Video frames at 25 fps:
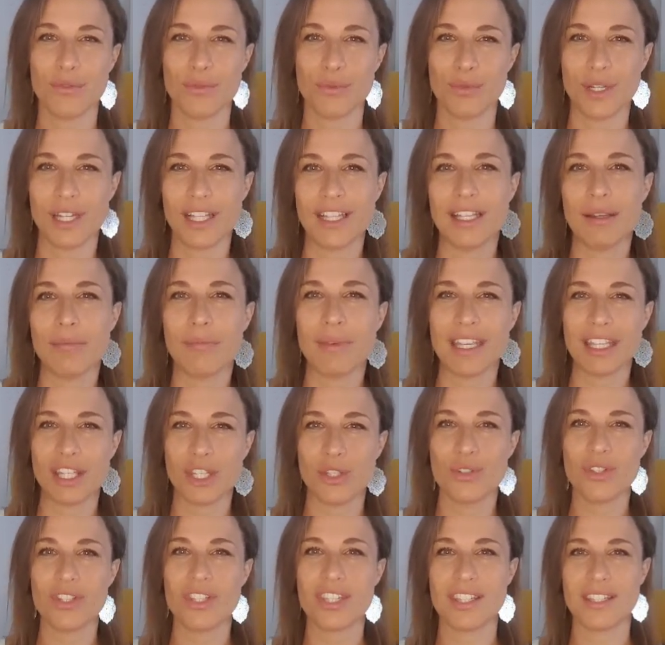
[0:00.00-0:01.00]
really make
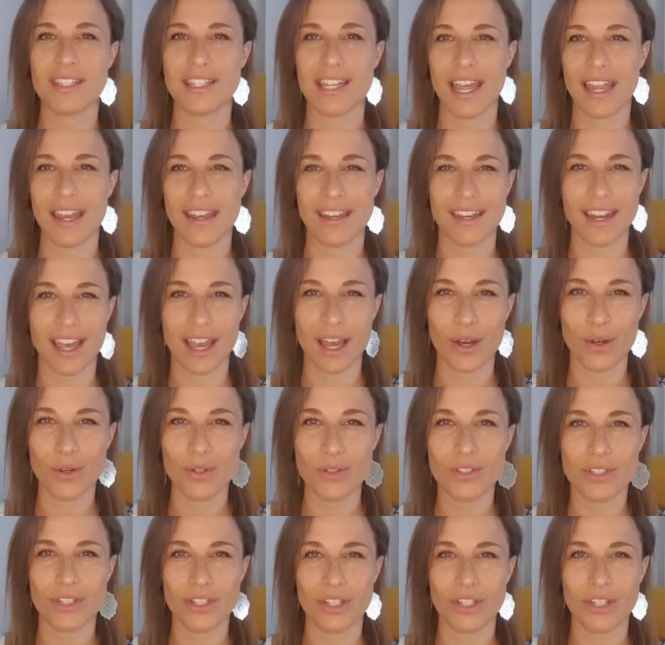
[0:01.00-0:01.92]
you stand out.